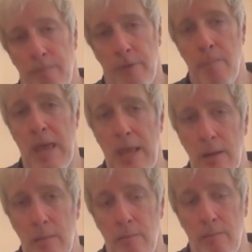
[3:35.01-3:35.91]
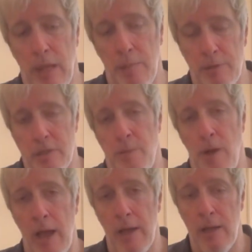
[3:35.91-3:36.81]
the main impetus
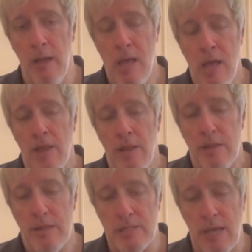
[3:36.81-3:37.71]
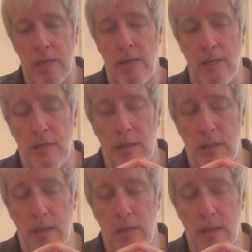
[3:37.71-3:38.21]
behind it. The second,